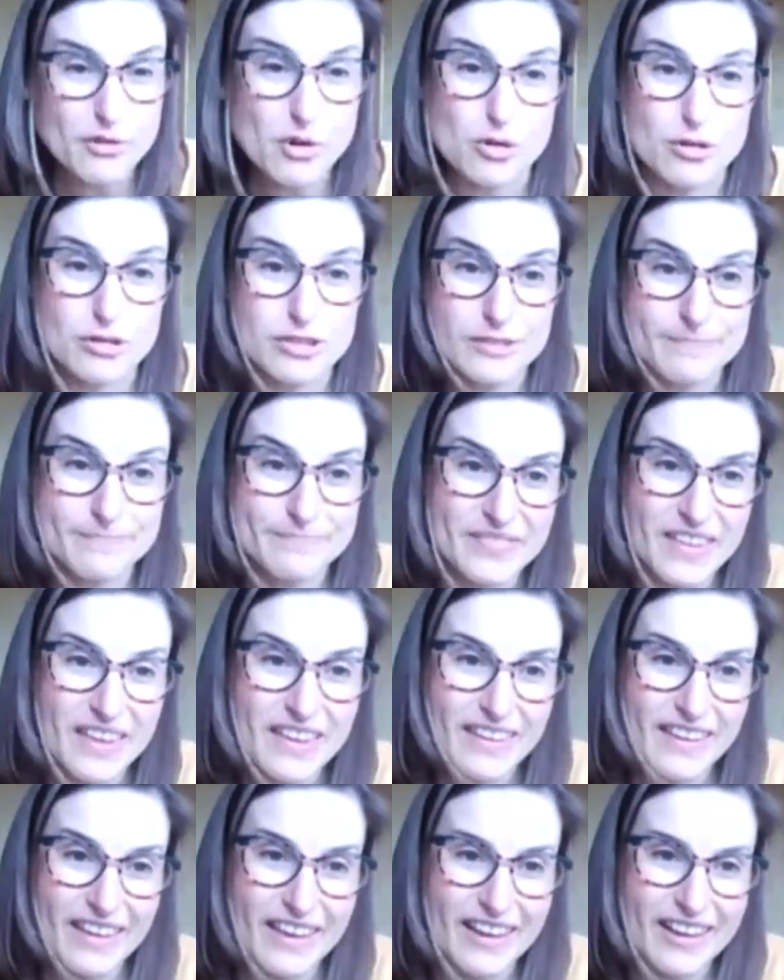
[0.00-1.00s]
fraud,
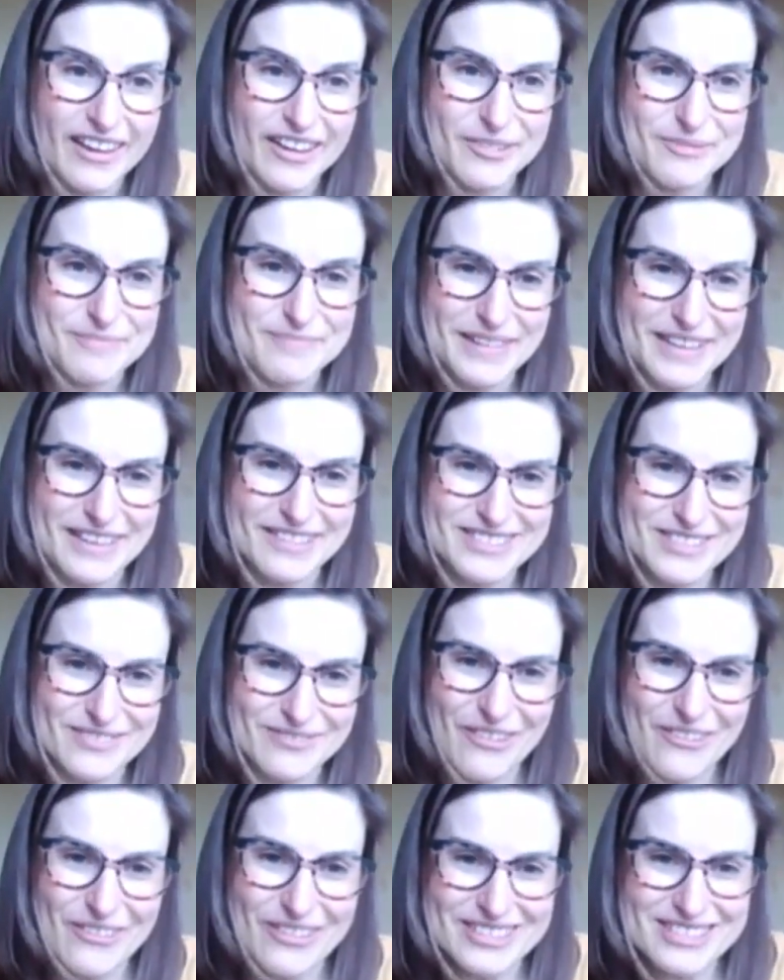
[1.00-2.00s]
because
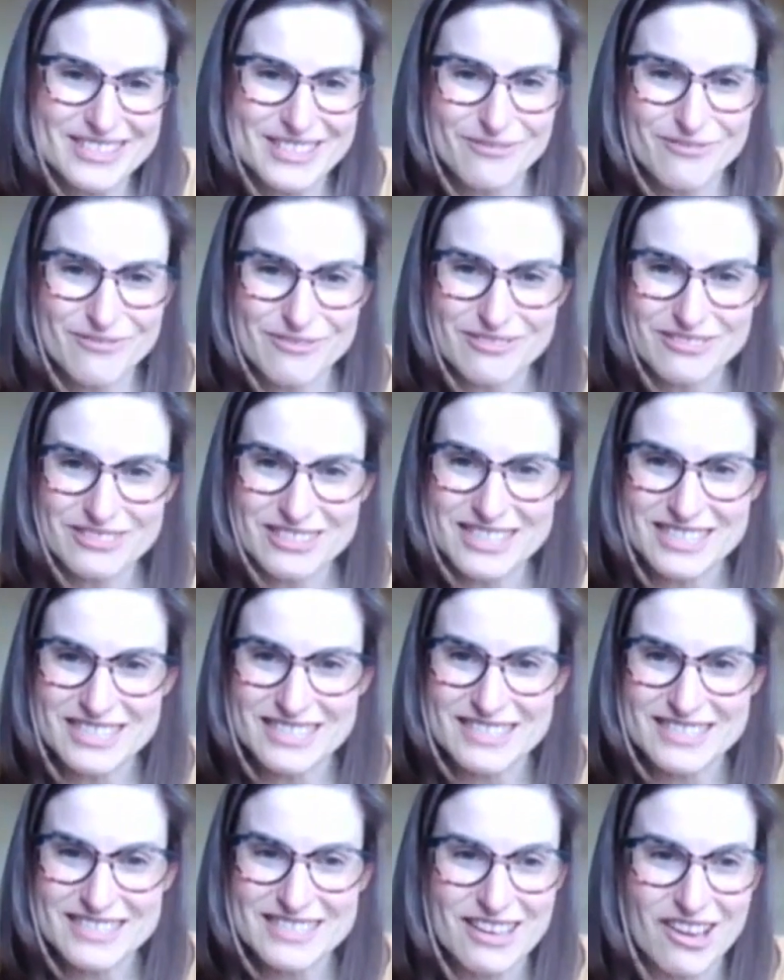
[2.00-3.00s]
of course the
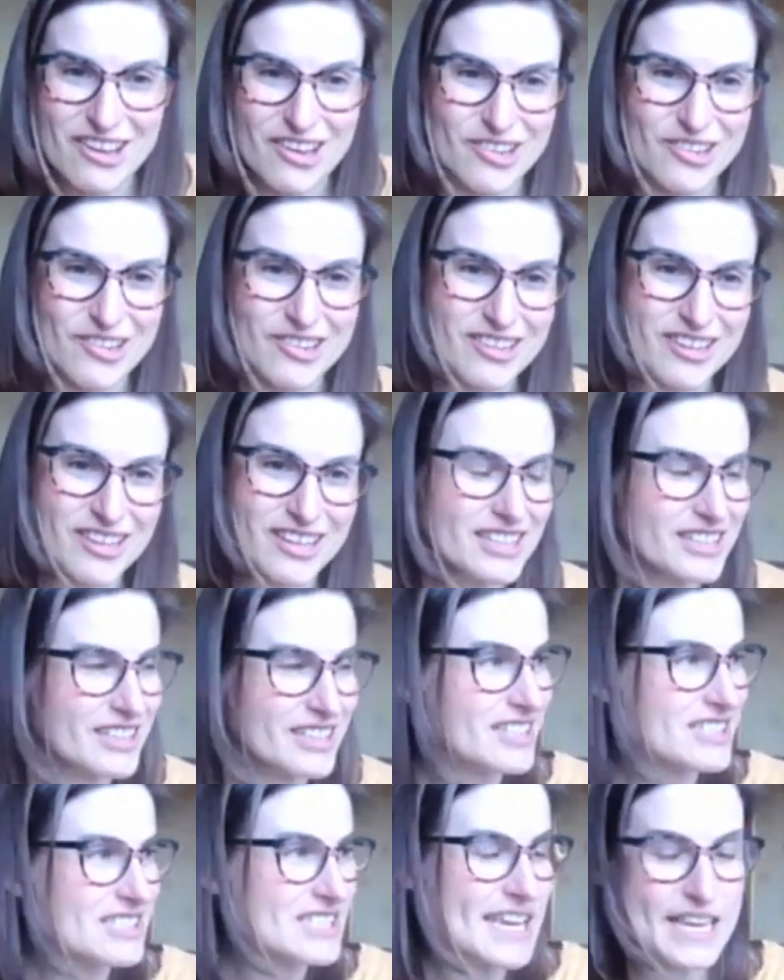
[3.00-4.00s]
fraudsters are
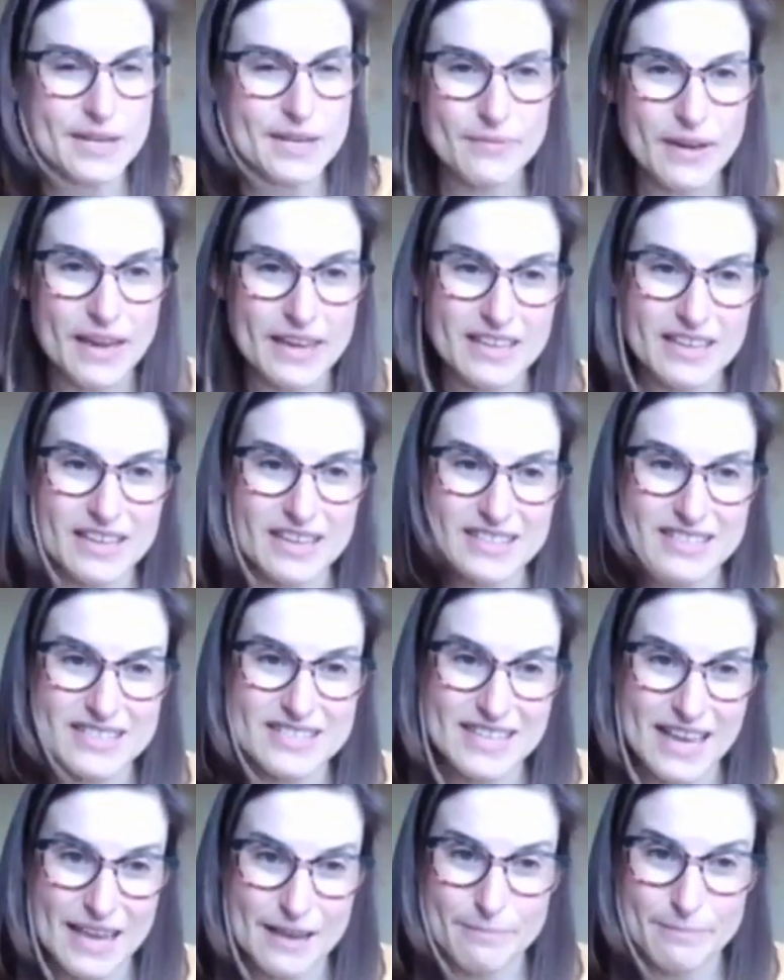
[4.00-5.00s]
going to innovate at the
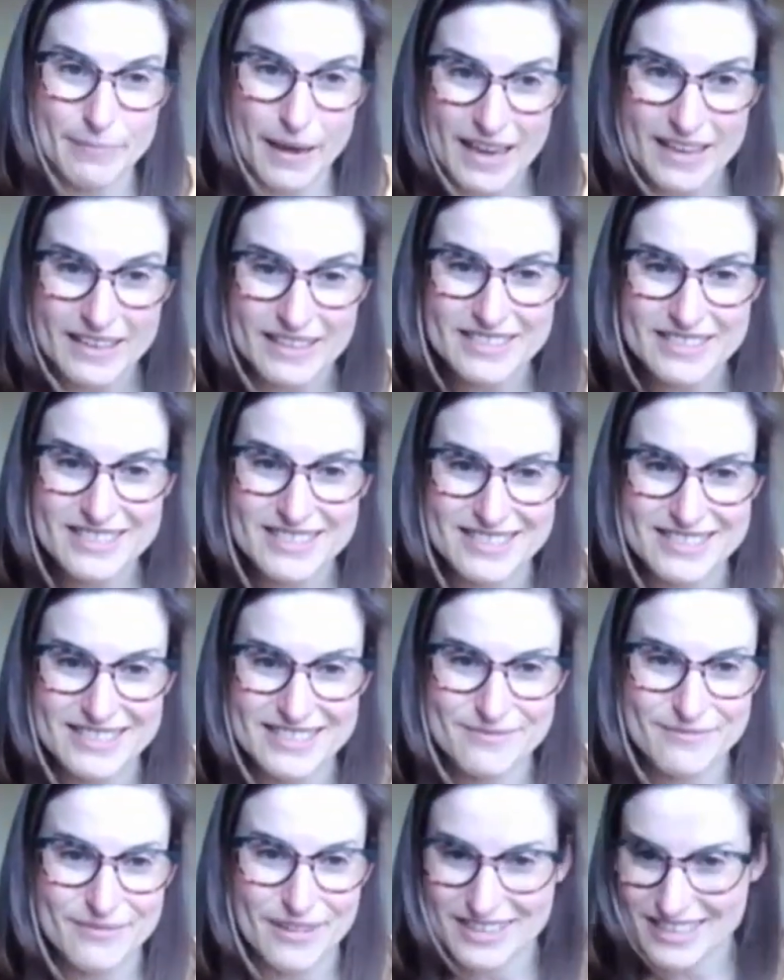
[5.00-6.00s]
same pace
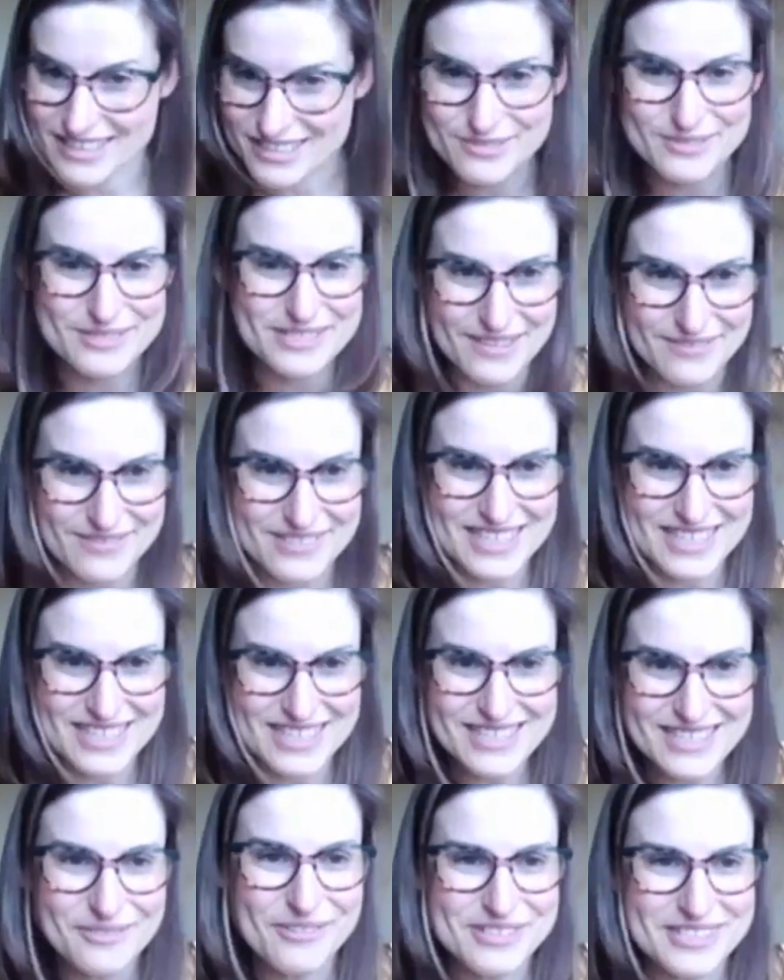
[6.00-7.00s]
as financial
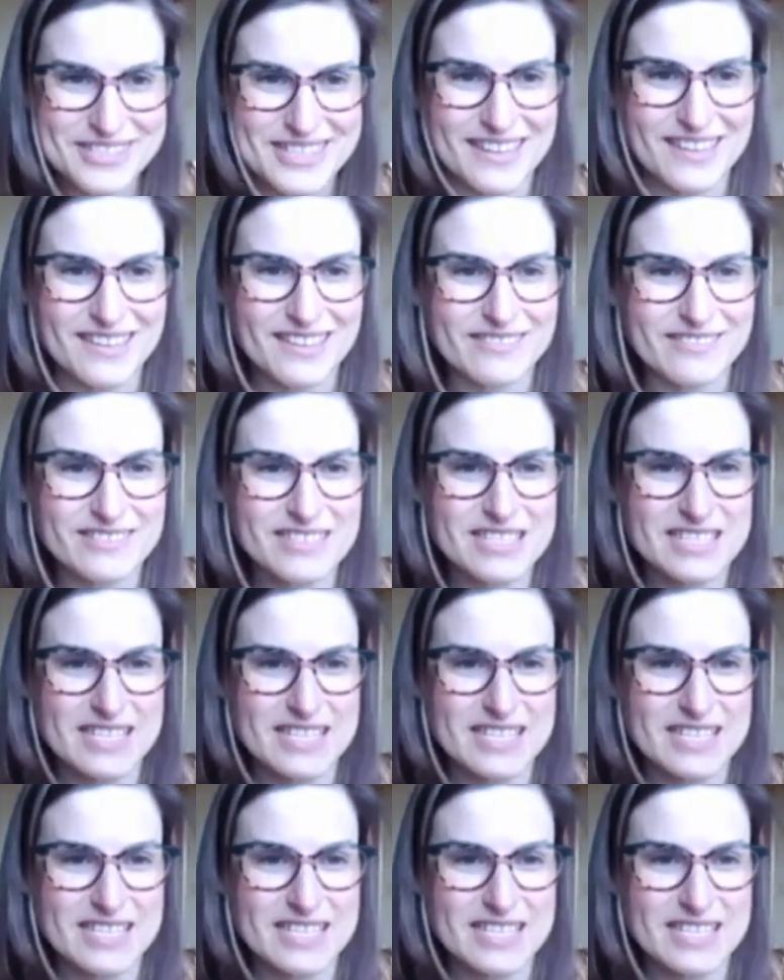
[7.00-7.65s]
services. They are,